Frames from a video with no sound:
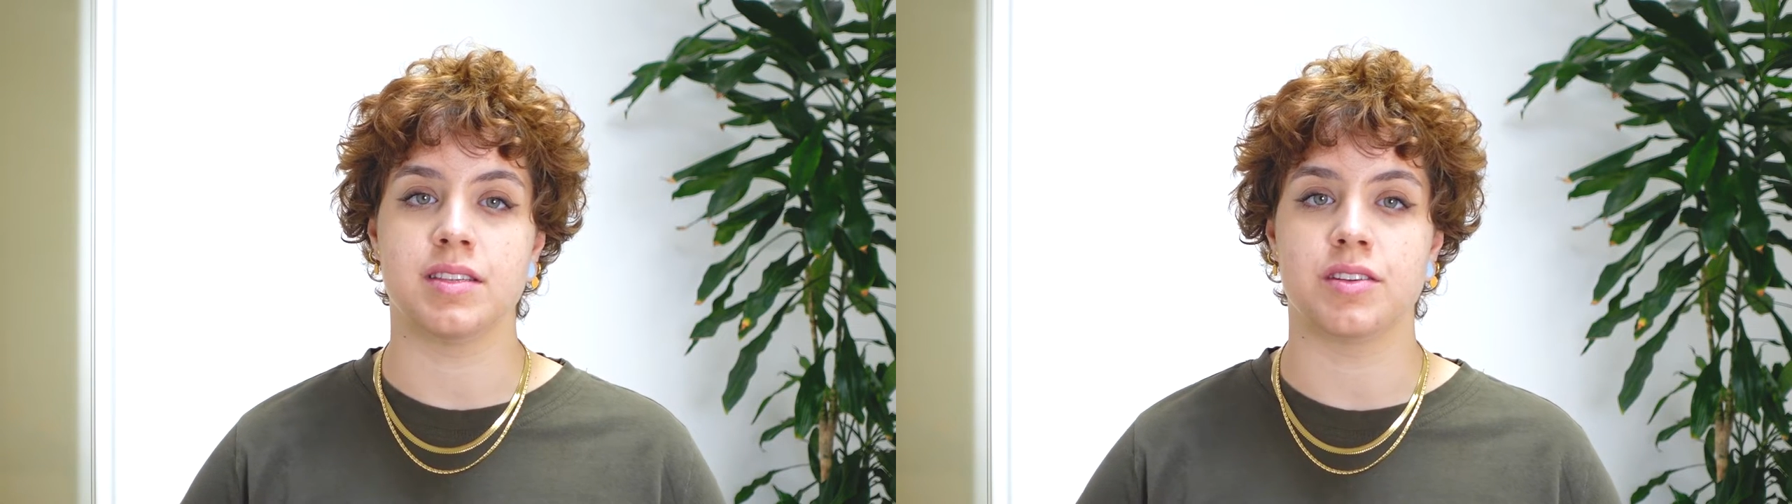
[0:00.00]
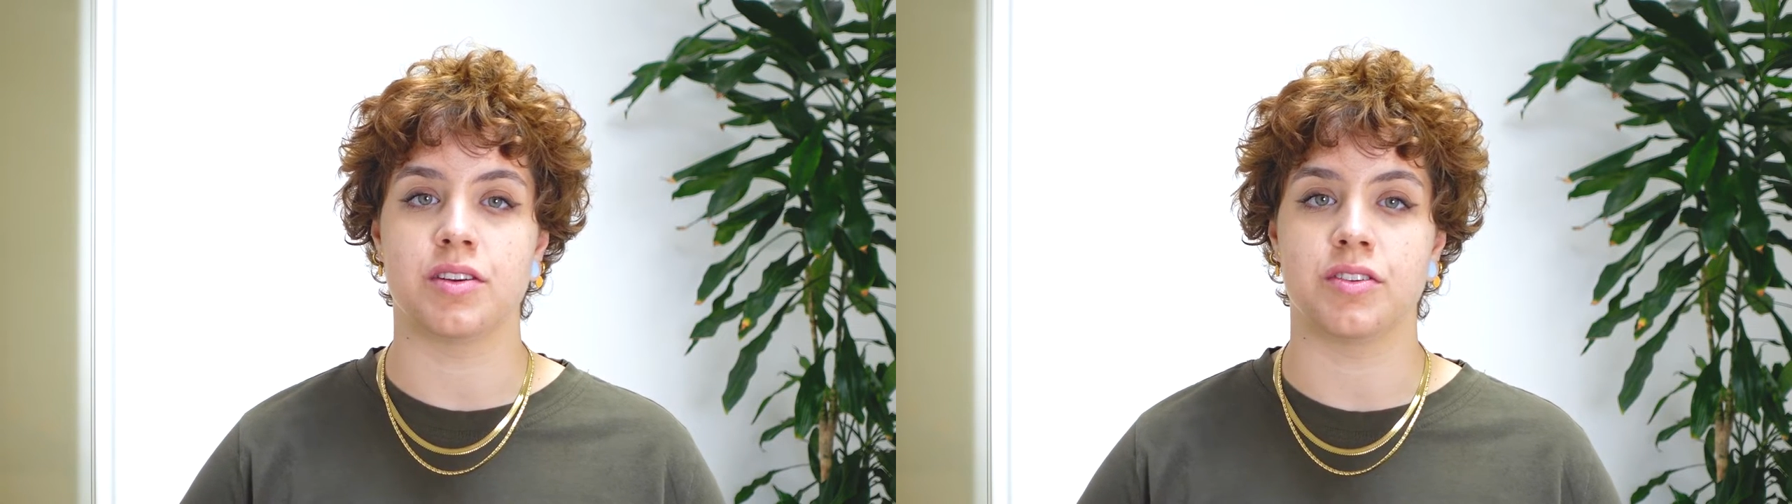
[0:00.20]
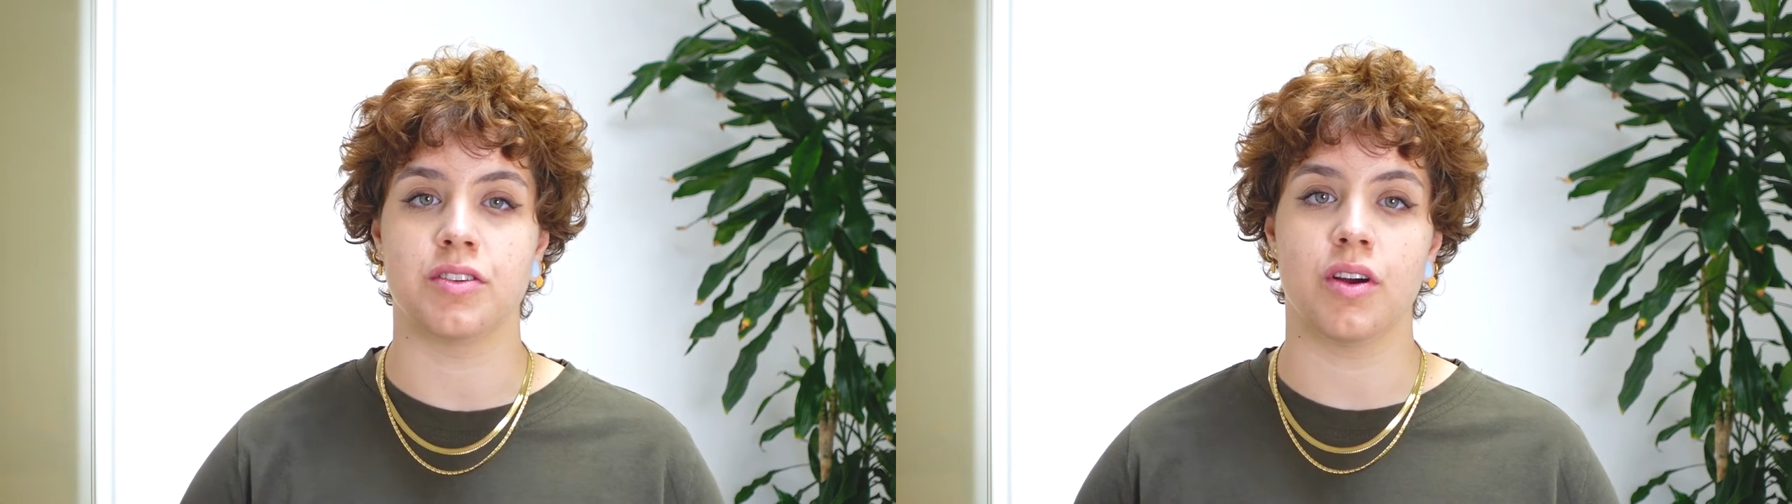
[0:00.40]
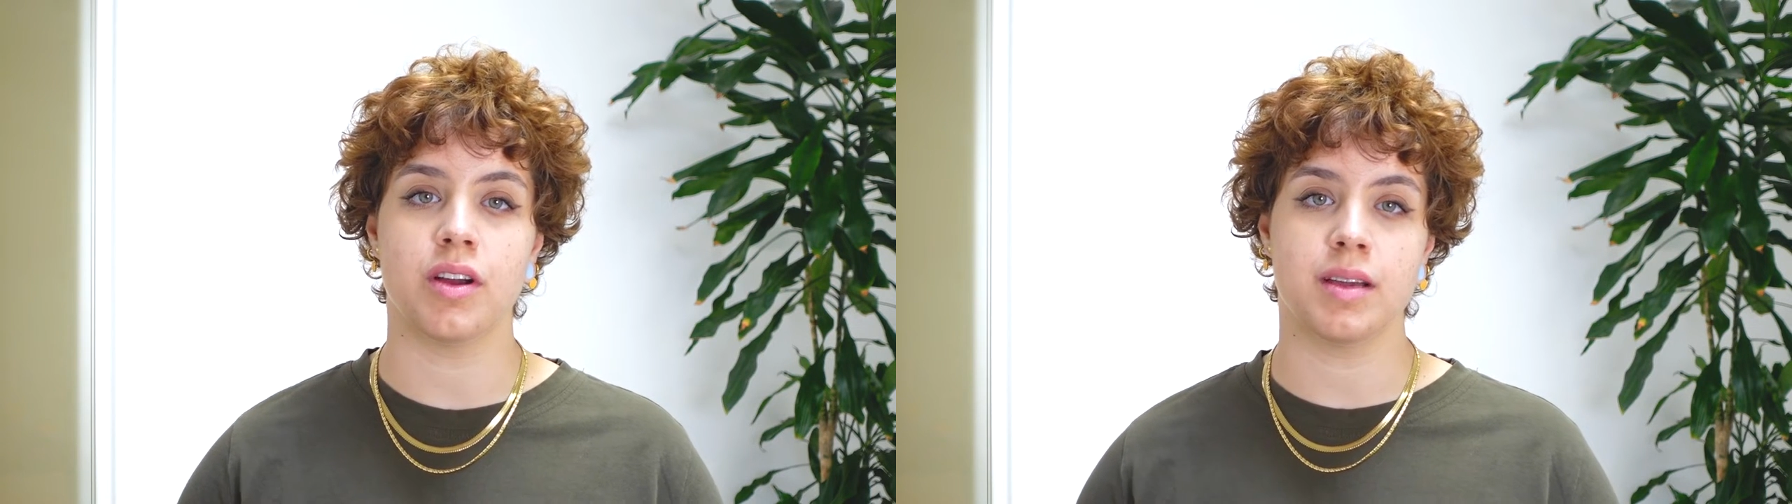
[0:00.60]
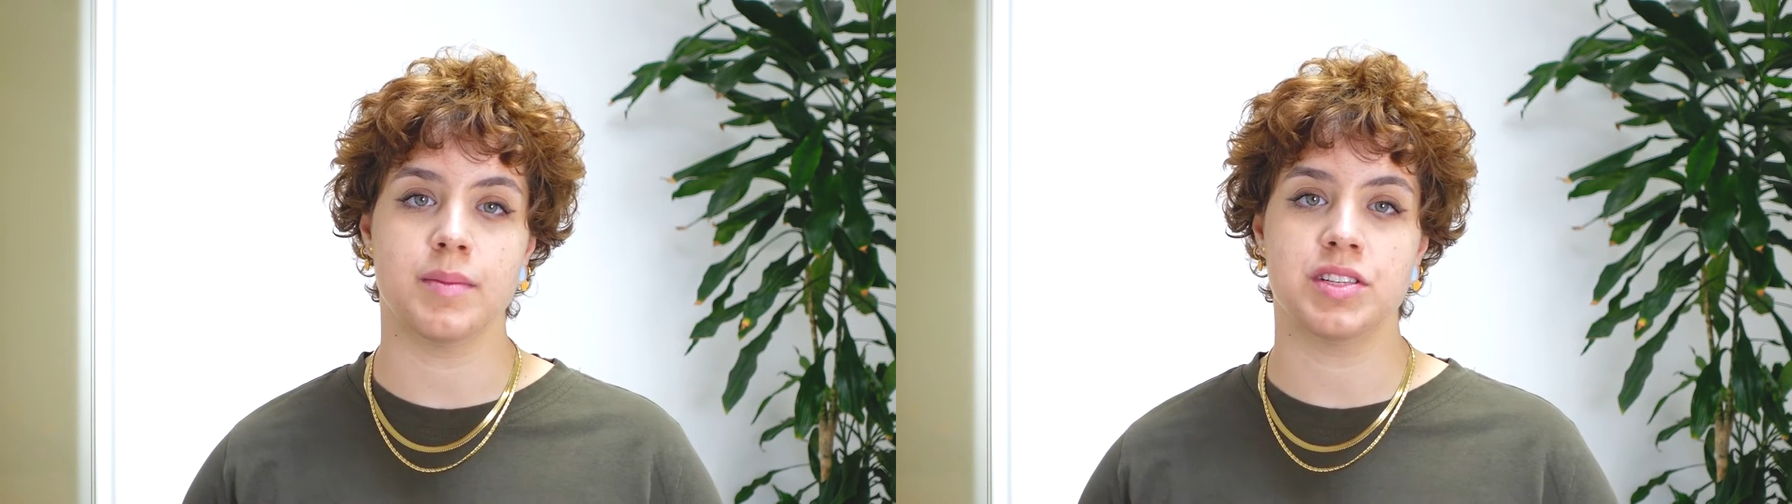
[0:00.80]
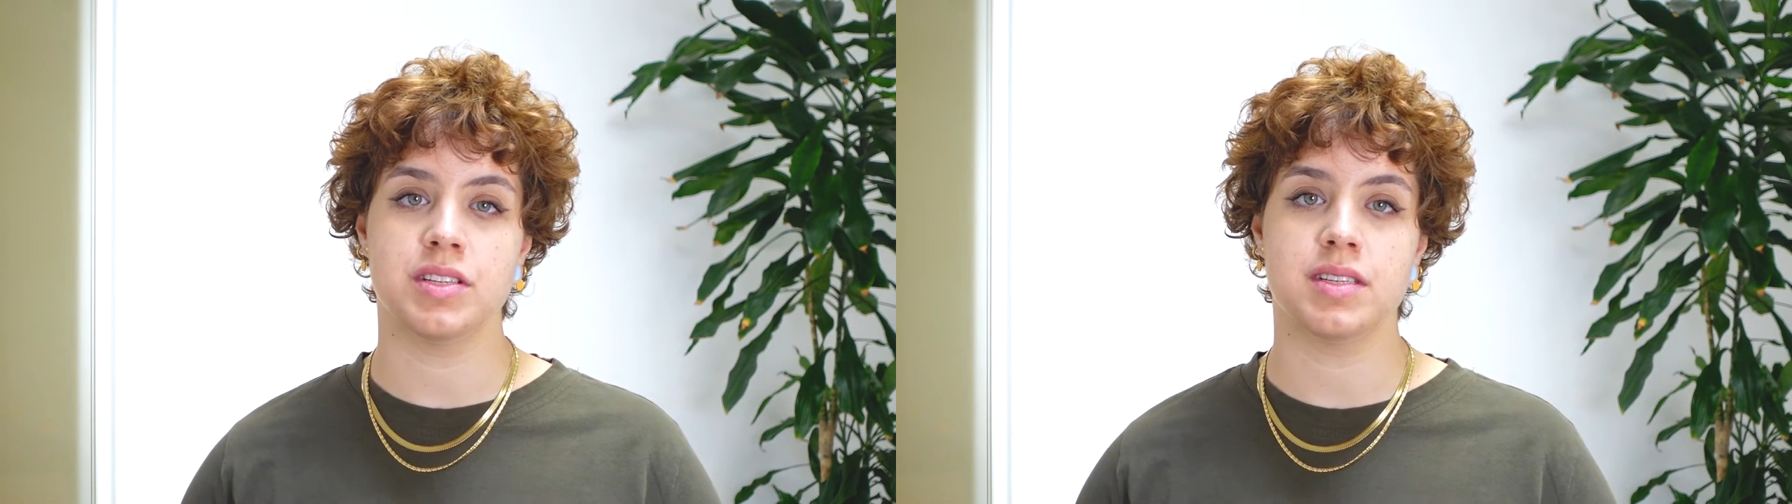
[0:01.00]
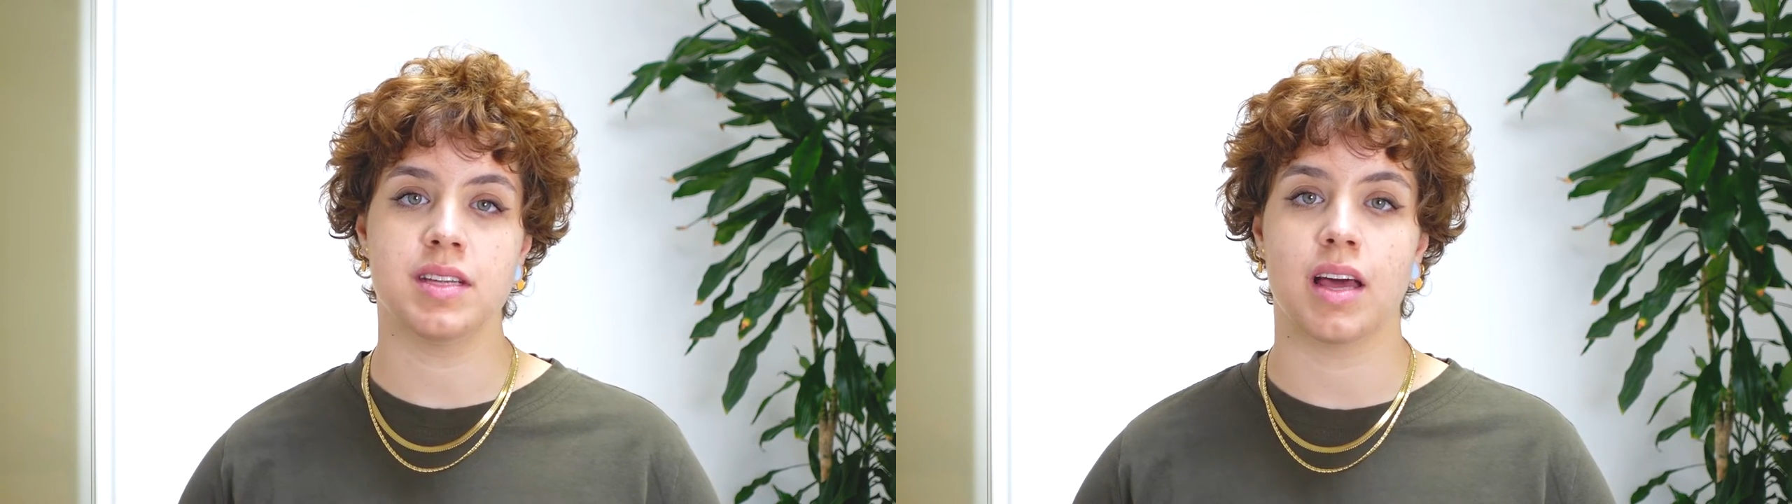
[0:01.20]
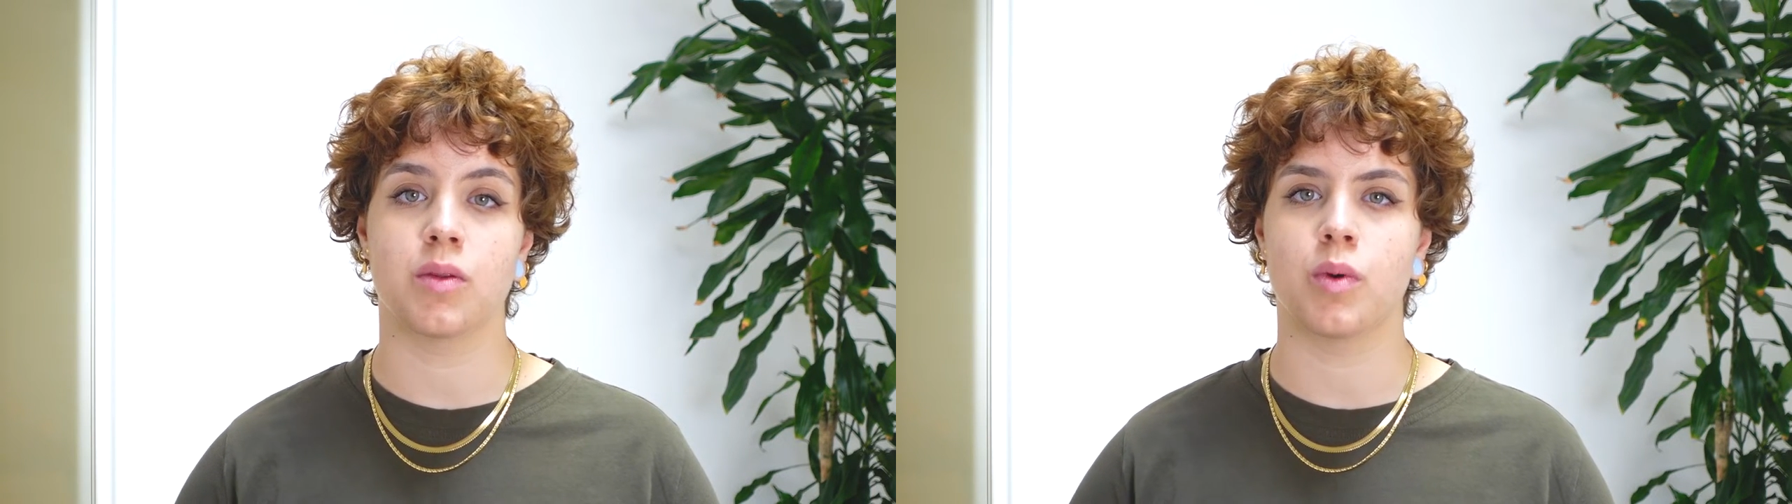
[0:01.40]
insert your images,